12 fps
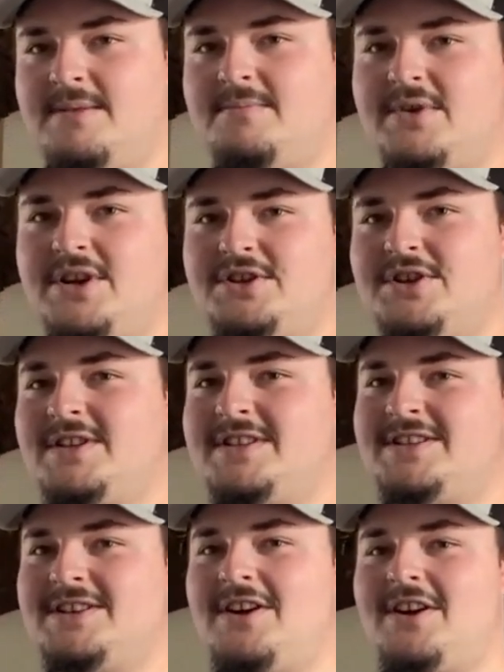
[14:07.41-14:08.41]
pretty sure this
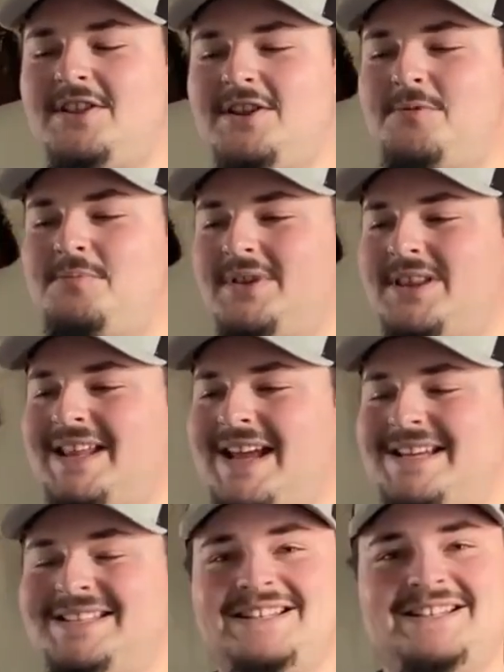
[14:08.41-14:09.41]
is hollow
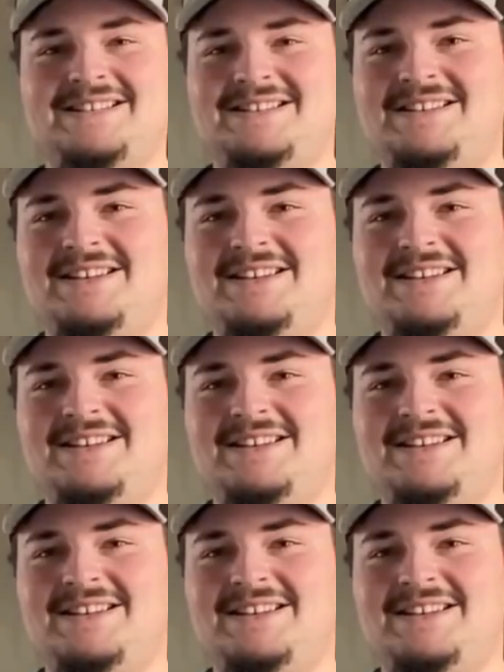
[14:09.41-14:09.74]
plastic